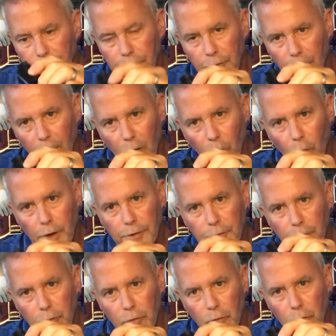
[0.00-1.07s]
do not want
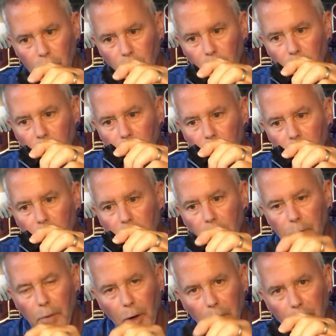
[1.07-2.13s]
to
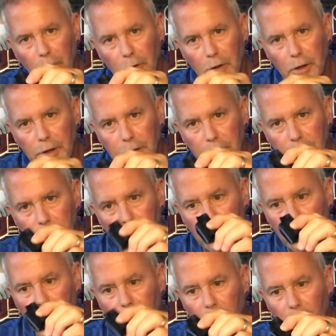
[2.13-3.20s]
permanently
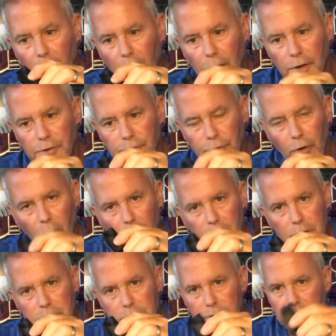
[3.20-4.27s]
install
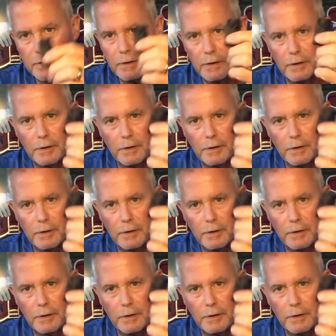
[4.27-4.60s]
this,